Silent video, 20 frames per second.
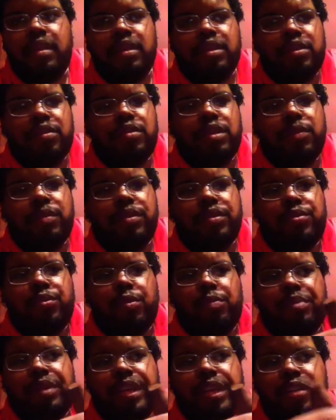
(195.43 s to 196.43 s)
Usually with a
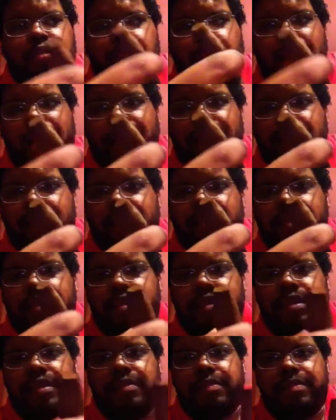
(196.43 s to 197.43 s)
torpedo I have to
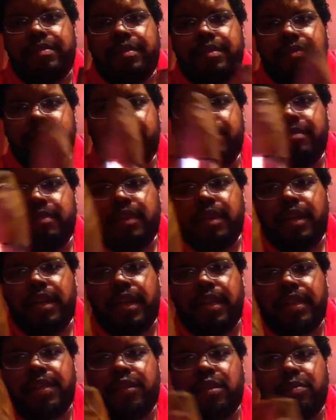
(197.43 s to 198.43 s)
snip
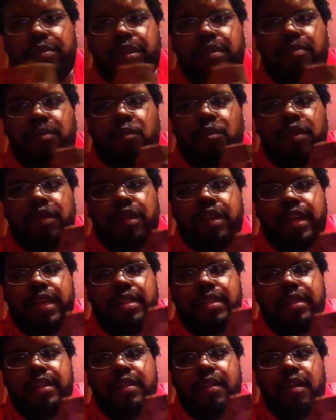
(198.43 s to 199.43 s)
a little bit more than I
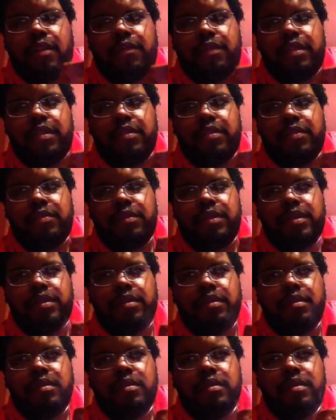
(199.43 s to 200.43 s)
did off of this
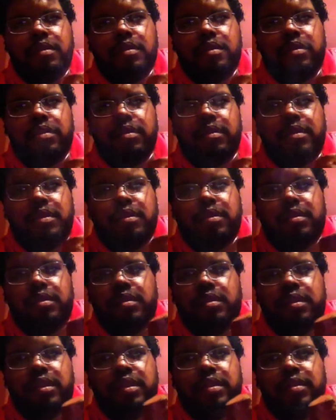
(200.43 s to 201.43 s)
one. This
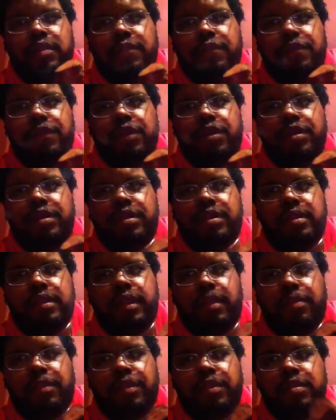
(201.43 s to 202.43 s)
is just the first
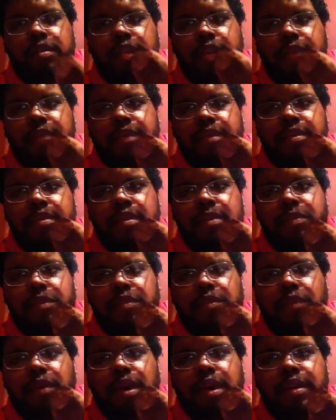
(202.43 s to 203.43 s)
snip. Usually I have to snip it
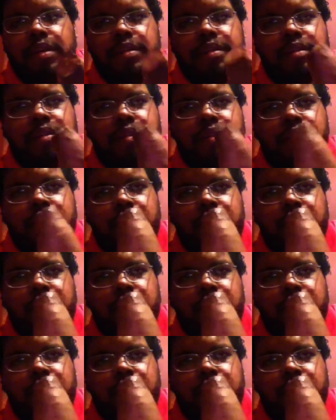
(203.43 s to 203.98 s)
twice.